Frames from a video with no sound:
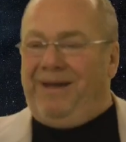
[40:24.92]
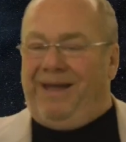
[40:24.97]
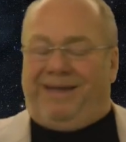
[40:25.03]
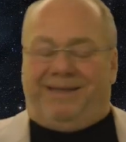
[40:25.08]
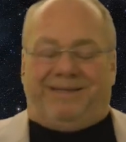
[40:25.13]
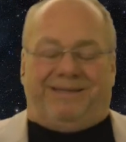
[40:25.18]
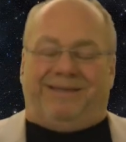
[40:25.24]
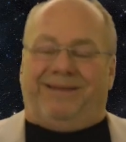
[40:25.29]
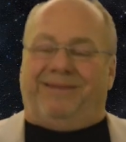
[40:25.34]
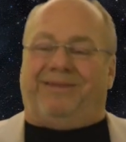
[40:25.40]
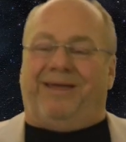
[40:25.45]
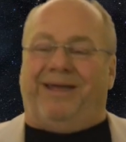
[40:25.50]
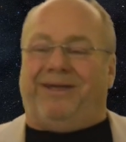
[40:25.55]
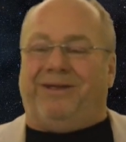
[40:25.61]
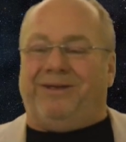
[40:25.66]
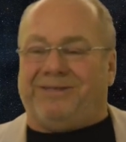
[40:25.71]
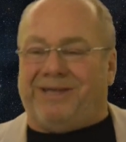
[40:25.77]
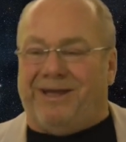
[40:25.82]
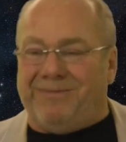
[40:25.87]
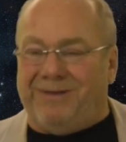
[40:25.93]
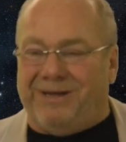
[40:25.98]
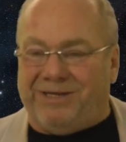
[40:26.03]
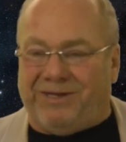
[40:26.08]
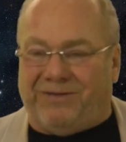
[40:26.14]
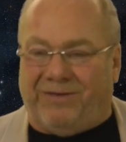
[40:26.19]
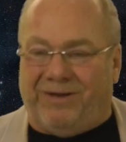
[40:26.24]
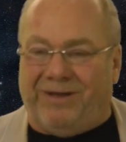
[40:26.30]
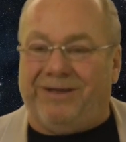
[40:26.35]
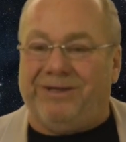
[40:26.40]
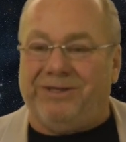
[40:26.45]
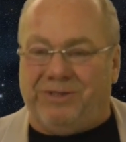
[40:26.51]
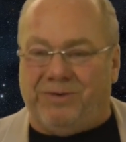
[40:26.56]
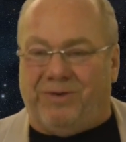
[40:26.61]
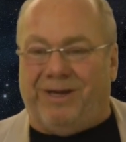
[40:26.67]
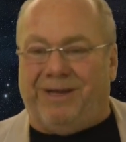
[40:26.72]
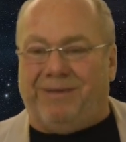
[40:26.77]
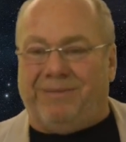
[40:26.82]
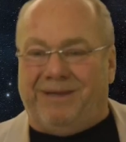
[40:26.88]
Max, thank you so much for
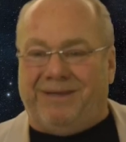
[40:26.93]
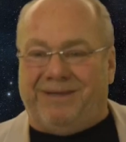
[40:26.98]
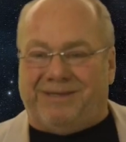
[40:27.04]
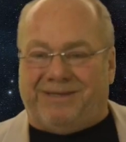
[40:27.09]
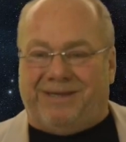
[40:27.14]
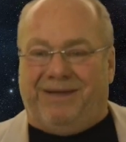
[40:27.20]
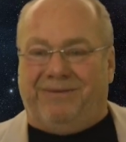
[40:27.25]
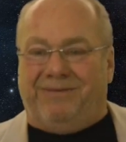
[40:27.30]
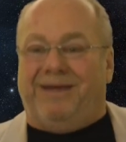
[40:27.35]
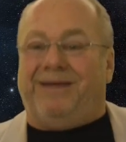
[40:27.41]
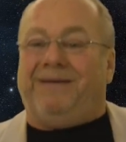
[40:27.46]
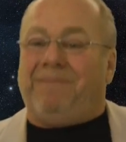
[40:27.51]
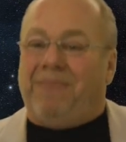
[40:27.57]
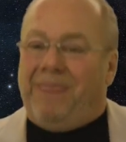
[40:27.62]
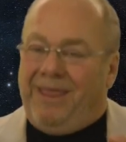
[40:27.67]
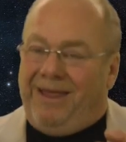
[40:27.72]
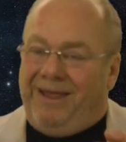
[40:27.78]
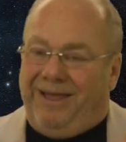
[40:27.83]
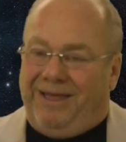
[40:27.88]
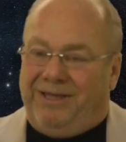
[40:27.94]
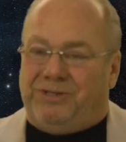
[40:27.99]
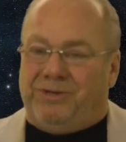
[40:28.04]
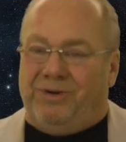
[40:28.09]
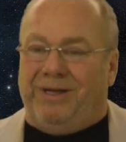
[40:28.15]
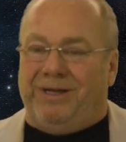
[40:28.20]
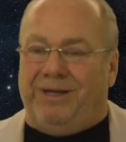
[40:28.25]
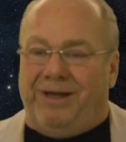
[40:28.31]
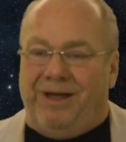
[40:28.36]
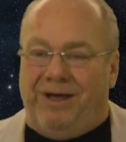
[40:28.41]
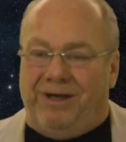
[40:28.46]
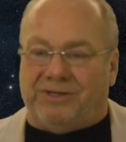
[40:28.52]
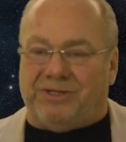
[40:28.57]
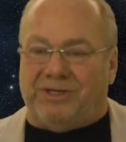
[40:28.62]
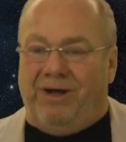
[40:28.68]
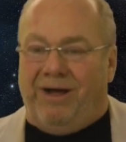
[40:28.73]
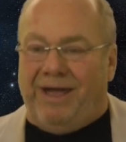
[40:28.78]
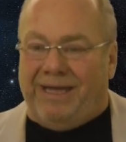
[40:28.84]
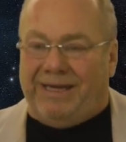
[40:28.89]
joining me this evening. Enjoy your
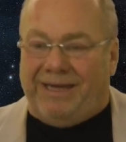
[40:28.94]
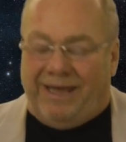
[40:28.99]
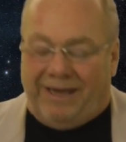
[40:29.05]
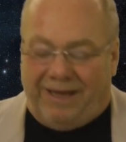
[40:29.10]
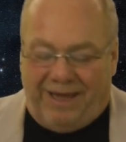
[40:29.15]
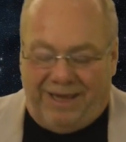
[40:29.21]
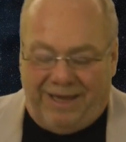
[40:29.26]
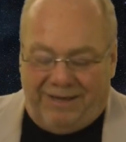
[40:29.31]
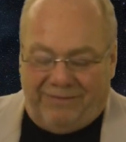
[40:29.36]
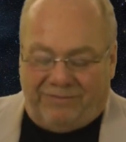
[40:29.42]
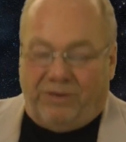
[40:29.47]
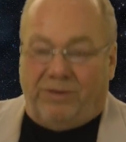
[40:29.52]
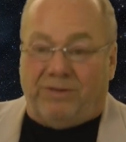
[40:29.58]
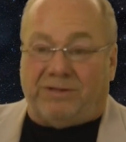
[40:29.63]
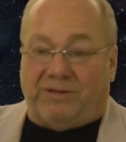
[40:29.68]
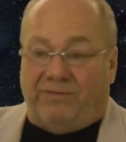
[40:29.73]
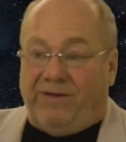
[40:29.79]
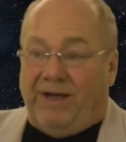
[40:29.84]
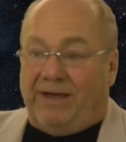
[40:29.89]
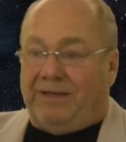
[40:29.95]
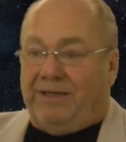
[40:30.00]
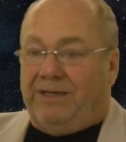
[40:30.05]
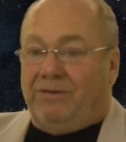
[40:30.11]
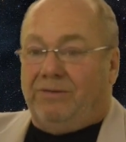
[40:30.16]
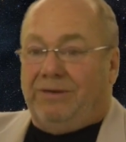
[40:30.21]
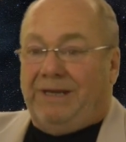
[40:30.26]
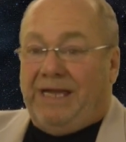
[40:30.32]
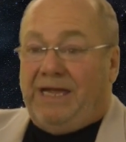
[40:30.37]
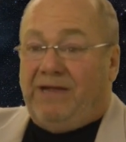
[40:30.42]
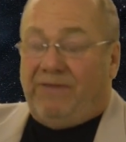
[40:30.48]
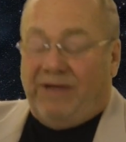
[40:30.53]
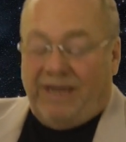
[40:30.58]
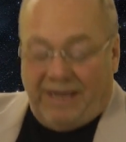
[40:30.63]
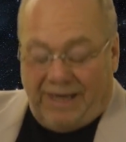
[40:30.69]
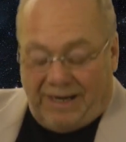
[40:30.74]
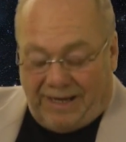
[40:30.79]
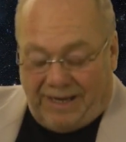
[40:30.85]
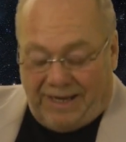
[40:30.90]
last night in LA. Of course, the fact that you're
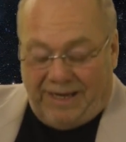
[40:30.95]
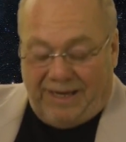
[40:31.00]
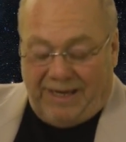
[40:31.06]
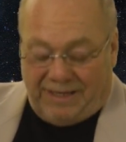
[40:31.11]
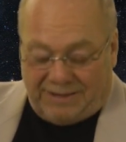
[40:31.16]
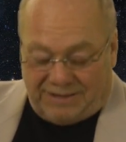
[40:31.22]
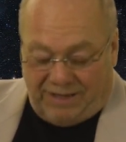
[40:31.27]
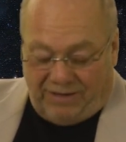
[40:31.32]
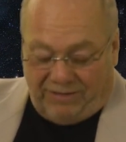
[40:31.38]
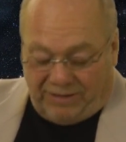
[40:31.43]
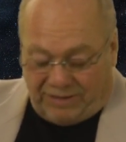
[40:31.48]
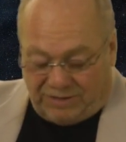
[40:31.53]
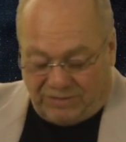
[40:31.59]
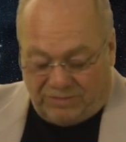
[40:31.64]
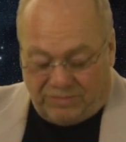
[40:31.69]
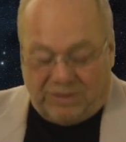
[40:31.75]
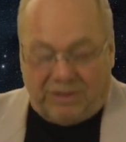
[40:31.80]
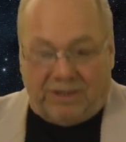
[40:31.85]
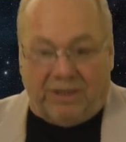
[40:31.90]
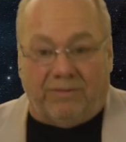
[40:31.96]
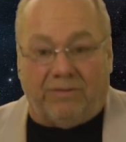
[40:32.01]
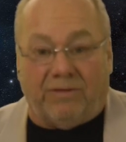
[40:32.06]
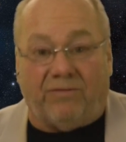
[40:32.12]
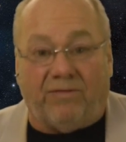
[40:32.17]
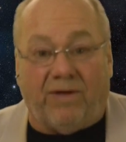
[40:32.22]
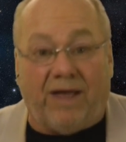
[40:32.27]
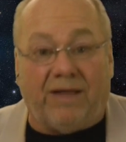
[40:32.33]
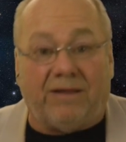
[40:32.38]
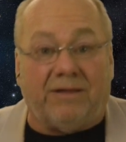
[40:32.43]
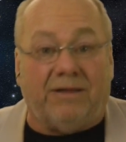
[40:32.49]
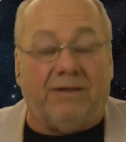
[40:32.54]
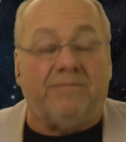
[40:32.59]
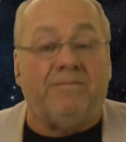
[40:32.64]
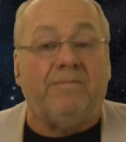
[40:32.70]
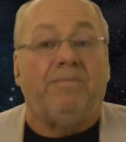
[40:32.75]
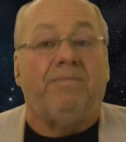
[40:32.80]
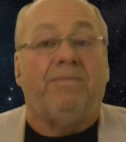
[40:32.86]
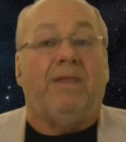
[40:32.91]
leaving LA has nothing at all to do with the fact
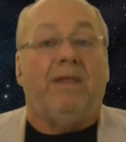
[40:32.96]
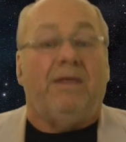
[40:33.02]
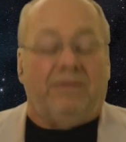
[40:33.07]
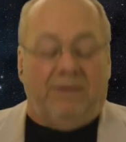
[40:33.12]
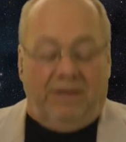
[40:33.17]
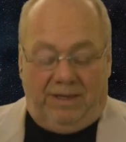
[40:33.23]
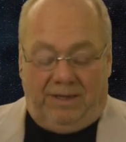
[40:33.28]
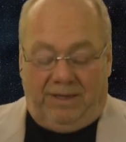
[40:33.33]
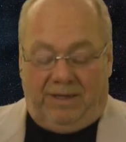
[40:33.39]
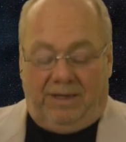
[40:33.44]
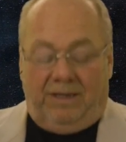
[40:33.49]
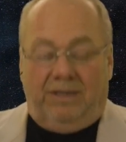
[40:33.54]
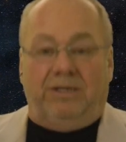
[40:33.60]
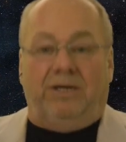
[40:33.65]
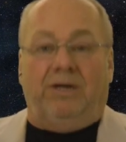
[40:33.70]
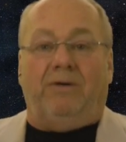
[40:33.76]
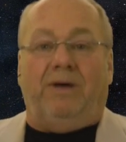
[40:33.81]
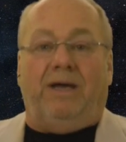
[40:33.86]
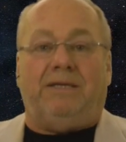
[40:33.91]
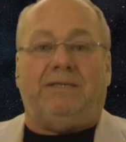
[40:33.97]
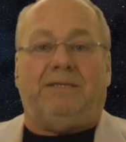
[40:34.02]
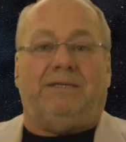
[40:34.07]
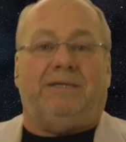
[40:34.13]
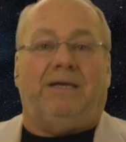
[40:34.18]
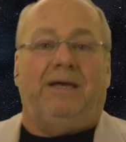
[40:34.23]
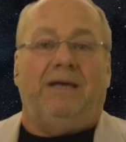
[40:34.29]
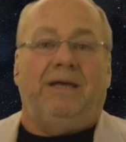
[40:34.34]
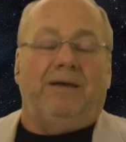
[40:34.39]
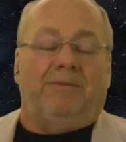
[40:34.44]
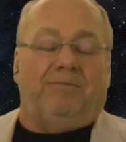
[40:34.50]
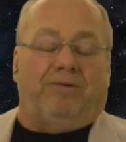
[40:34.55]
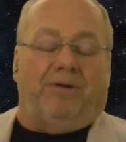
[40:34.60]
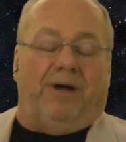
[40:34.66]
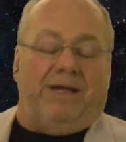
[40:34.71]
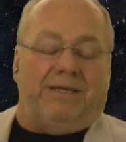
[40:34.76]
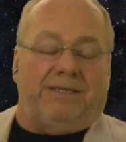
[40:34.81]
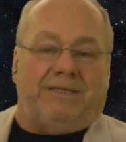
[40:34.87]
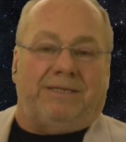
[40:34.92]
that the US
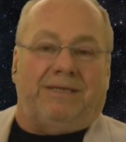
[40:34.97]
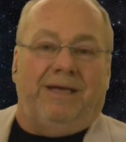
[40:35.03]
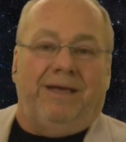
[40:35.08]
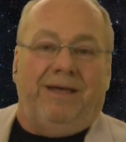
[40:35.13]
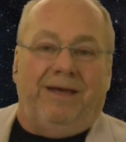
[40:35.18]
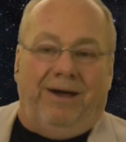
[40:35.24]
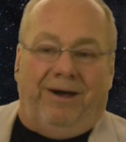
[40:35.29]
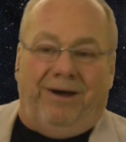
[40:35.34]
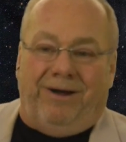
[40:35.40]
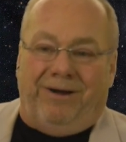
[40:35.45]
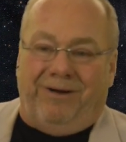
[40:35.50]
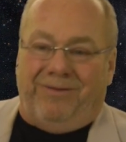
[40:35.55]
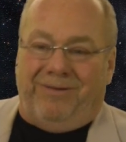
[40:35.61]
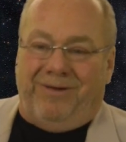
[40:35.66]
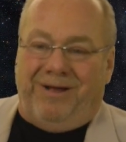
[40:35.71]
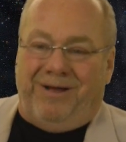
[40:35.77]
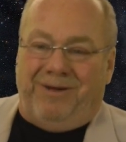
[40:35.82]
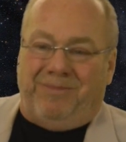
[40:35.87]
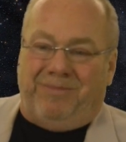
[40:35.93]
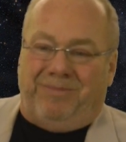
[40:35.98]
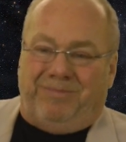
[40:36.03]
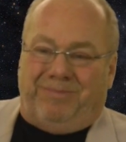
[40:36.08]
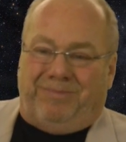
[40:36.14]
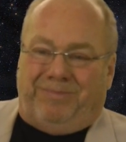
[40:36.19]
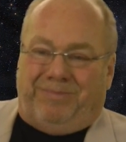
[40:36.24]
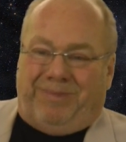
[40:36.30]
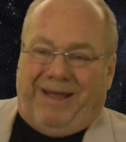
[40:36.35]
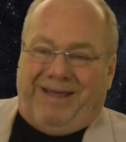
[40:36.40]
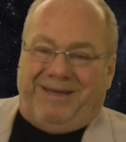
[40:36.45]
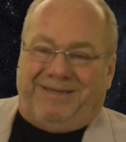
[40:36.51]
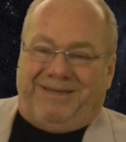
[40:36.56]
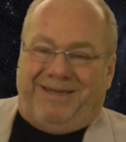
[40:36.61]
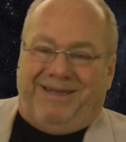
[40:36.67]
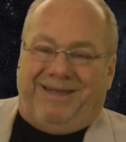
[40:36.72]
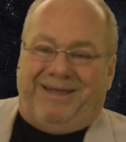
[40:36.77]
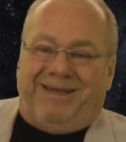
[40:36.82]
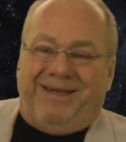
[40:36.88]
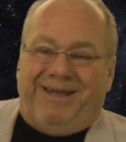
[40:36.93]
press are
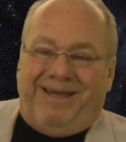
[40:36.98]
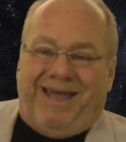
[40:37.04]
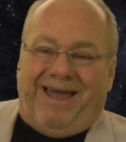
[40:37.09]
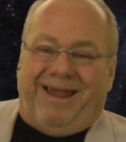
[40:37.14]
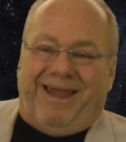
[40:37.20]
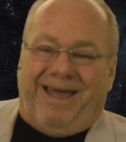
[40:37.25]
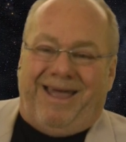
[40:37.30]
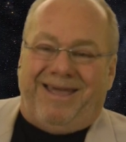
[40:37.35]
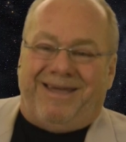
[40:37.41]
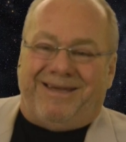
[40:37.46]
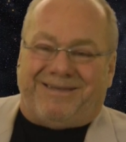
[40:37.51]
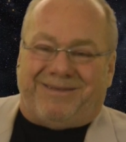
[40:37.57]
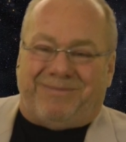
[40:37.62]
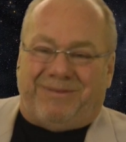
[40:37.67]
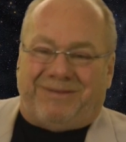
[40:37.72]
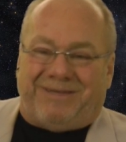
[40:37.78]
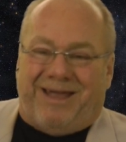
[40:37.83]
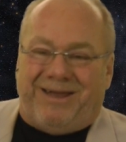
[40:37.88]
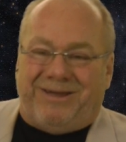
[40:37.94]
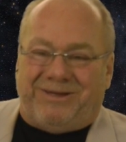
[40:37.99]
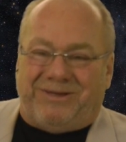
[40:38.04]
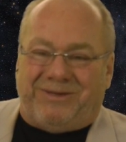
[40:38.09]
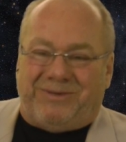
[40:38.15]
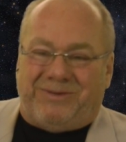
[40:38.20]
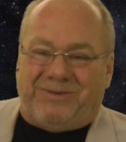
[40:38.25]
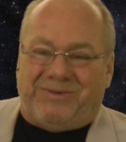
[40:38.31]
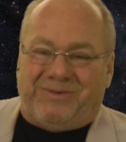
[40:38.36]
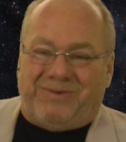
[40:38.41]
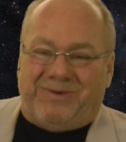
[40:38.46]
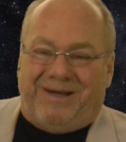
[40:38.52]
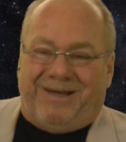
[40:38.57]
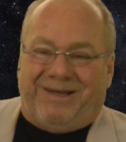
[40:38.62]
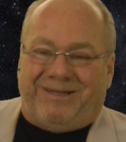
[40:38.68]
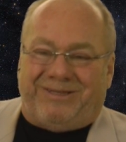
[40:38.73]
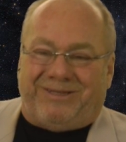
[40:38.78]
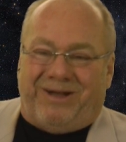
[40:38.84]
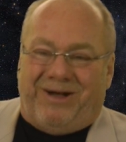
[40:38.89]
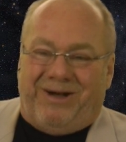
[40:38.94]
painting LA as a potential
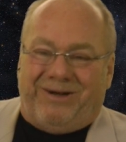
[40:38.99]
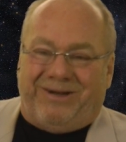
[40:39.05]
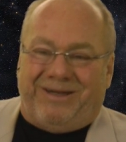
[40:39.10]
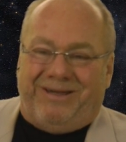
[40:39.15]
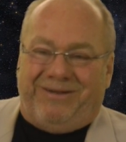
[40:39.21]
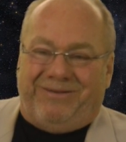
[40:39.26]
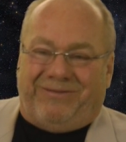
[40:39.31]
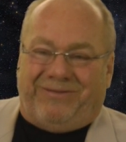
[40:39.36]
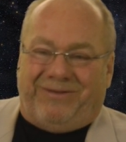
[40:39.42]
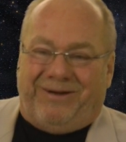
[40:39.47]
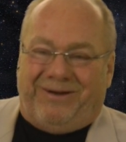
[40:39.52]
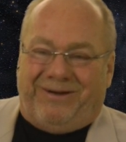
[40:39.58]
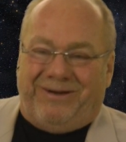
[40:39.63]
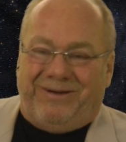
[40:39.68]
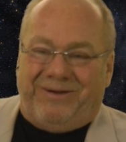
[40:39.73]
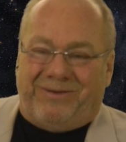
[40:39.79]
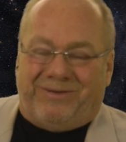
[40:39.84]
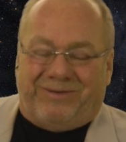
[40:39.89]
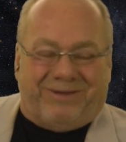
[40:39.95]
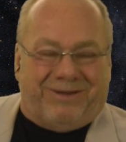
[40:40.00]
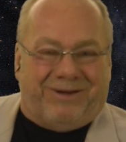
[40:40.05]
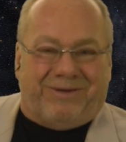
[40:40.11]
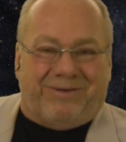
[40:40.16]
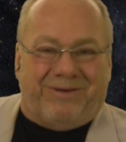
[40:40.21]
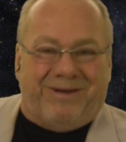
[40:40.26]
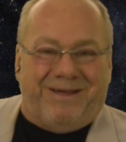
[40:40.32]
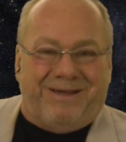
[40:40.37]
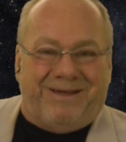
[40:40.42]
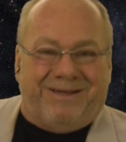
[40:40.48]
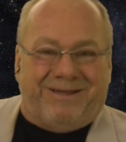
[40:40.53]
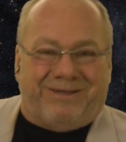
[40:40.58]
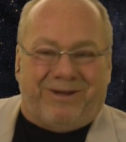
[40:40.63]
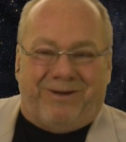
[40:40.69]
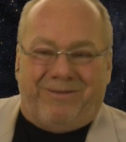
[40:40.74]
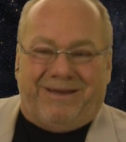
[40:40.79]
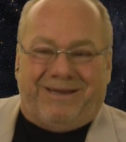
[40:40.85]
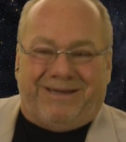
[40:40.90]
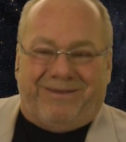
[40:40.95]
target for a North Korean
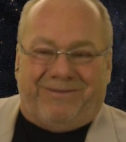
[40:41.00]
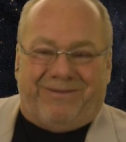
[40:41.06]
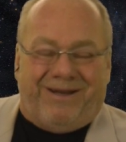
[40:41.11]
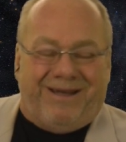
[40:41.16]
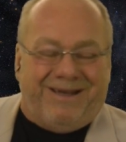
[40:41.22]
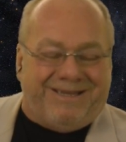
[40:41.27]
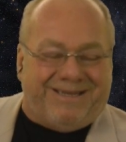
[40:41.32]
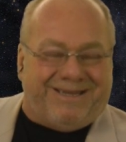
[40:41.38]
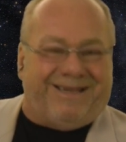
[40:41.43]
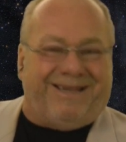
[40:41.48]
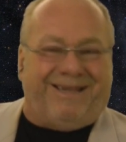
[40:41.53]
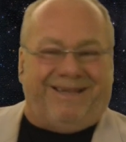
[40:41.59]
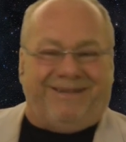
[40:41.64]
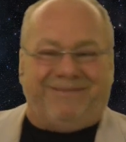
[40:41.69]
atomic device.